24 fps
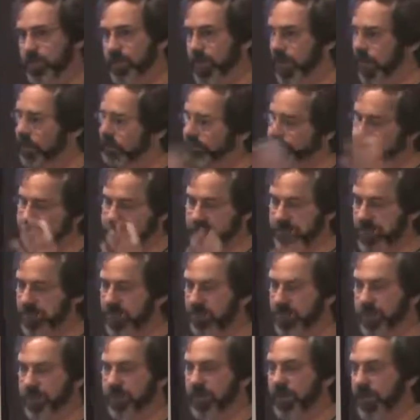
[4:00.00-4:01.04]
got
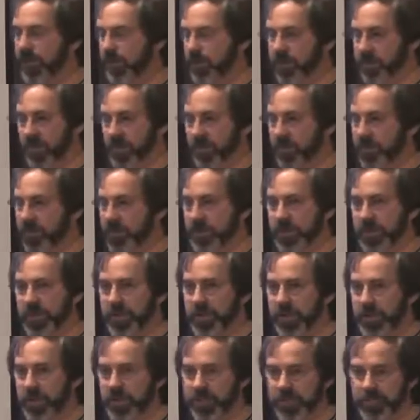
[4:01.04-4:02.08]
15 servers in
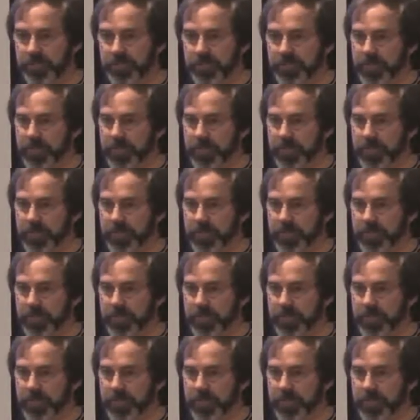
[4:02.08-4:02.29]
your